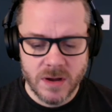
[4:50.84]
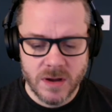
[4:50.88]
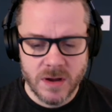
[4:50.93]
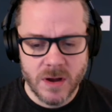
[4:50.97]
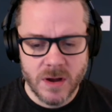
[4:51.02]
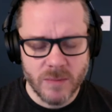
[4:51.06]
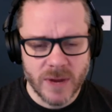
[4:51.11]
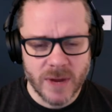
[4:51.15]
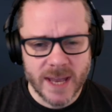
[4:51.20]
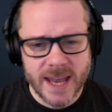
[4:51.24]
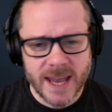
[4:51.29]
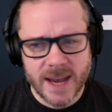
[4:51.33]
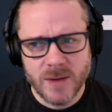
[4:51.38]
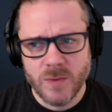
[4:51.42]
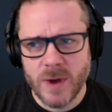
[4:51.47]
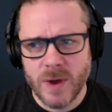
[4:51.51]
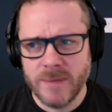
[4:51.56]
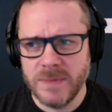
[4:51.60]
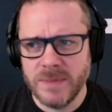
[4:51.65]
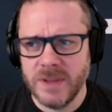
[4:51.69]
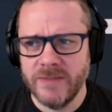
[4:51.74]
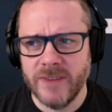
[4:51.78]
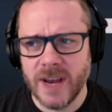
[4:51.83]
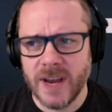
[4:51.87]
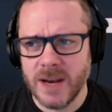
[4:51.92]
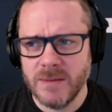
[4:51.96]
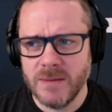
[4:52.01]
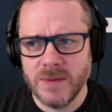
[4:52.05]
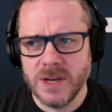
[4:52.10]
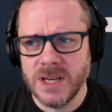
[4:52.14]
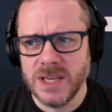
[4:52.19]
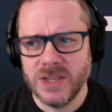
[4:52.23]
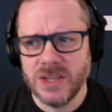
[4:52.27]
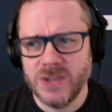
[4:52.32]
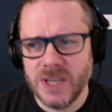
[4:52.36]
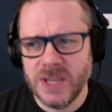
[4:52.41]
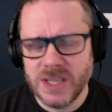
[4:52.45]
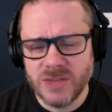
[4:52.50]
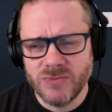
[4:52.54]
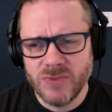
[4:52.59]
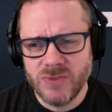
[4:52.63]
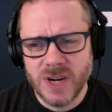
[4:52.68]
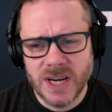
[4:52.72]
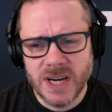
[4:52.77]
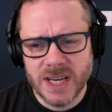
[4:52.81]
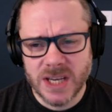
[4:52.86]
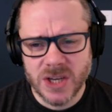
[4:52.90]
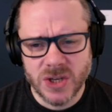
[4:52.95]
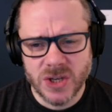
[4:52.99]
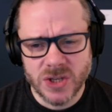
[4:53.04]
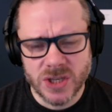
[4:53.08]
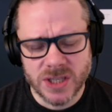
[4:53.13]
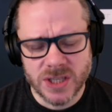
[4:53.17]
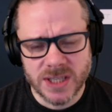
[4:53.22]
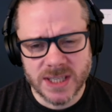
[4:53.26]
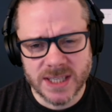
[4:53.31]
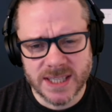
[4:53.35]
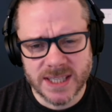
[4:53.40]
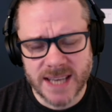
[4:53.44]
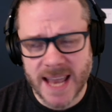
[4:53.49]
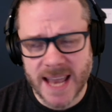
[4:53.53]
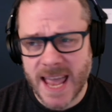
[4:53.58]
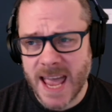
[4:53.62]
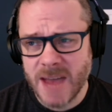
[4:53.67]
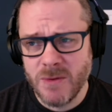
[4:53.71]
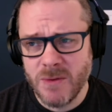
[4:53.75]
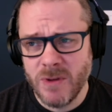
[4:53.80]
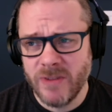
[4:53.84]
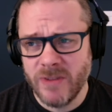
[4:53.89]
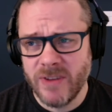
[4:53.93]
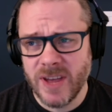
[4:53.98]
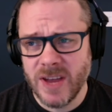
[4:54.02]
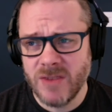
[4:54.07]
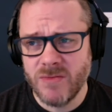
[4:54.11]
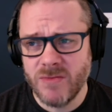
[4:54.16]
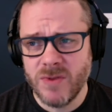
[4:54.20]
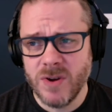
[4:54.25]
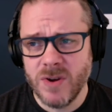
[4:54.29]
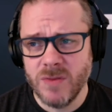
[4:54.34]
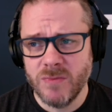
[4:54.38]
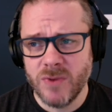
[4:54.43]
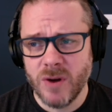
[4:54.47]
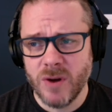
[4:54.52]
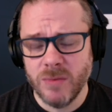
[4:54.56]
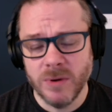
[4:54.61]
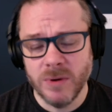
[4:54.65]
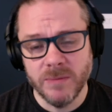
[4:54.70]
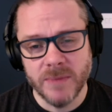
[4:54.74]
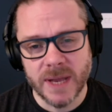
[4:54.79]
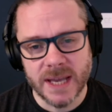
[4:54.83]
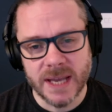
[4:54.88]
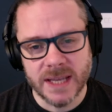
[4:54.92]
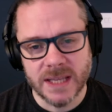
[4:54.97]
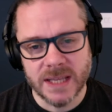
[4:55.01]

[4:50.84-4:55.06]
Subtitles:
complicated web development, it's really good just to say, hey, we've hit a real problem here.